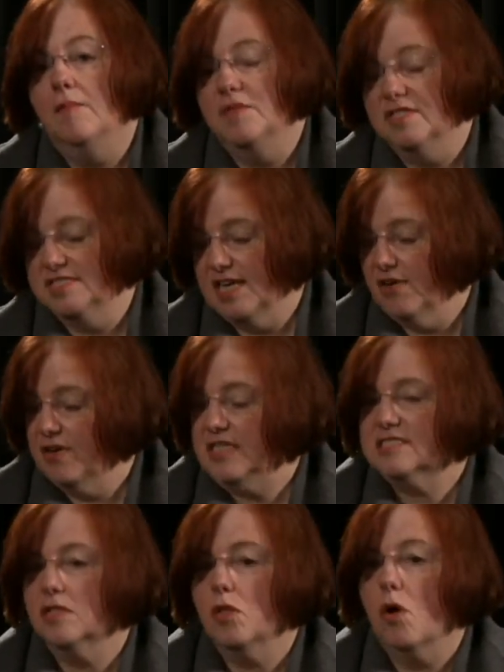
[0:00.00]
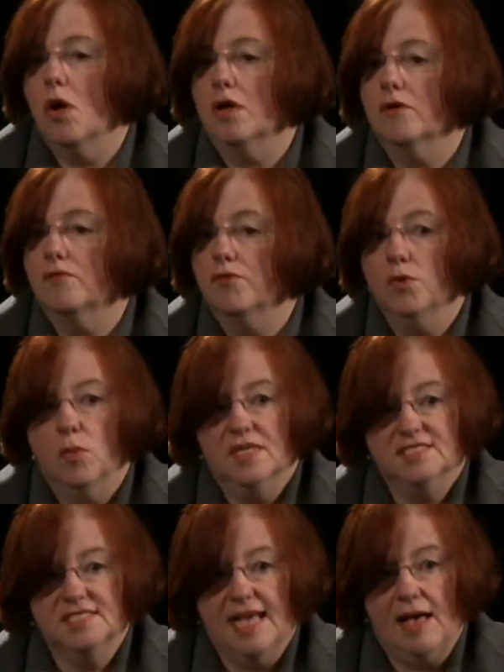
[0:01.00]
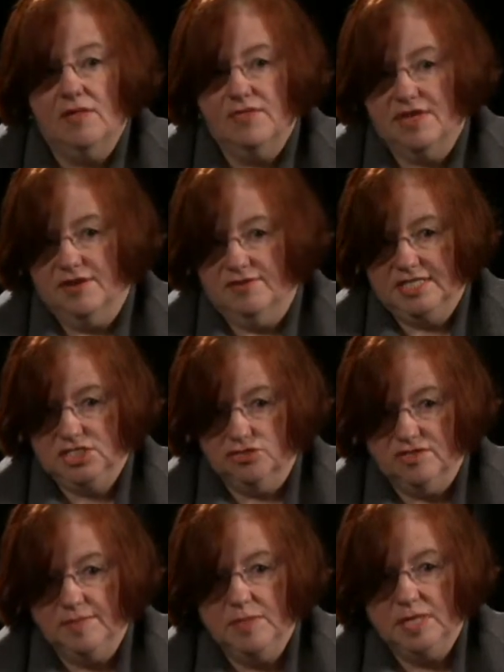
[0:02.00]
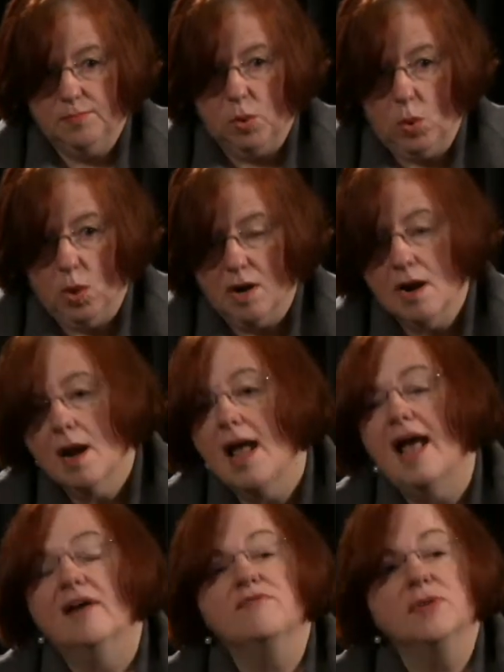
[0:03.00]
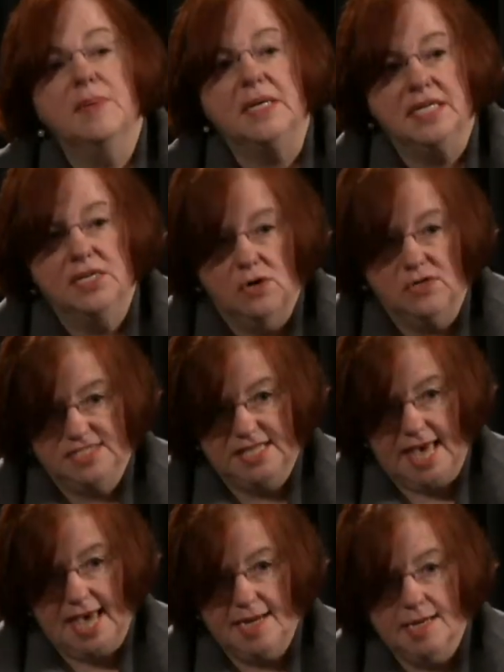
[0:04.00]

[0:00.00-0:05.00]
There's areas along Route 1 South that are extremely poor. Everybody knows that.